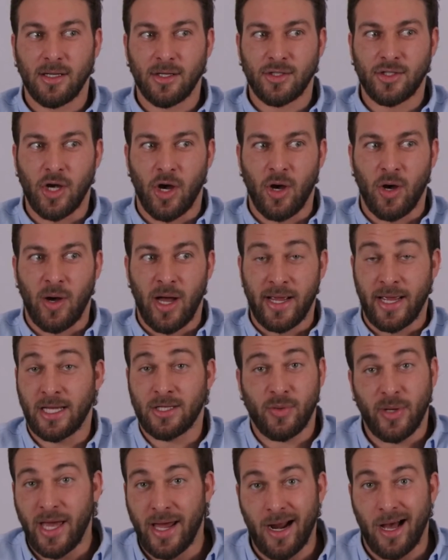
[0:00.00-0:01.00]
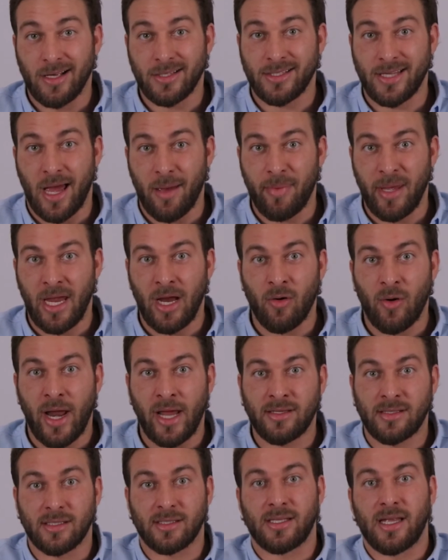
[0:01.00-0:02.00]
So I guess we gotta all stop being
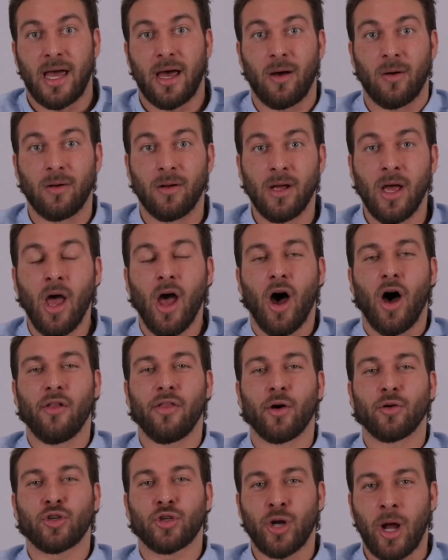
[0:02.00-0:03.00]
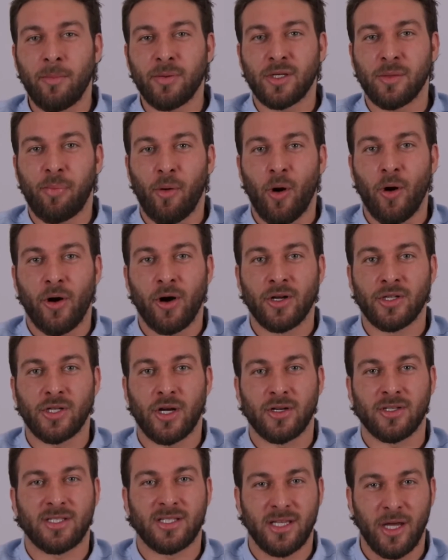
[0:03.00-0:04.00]
racist now. Although Trump supporters
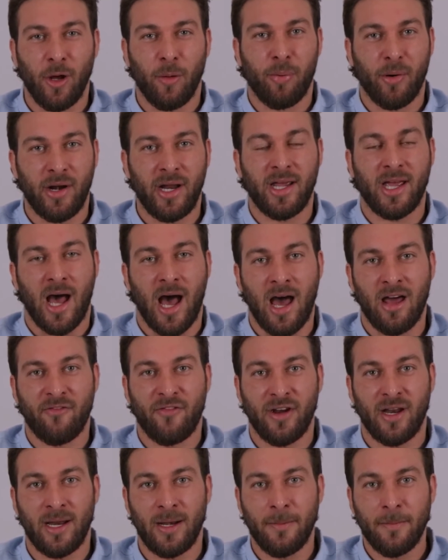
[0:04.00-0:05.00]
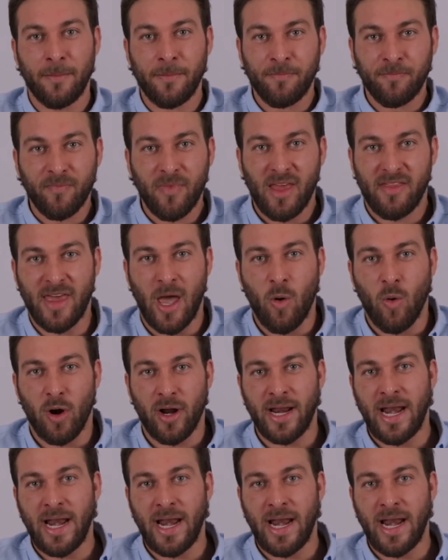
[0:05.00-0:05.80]
are still pretty confident that we're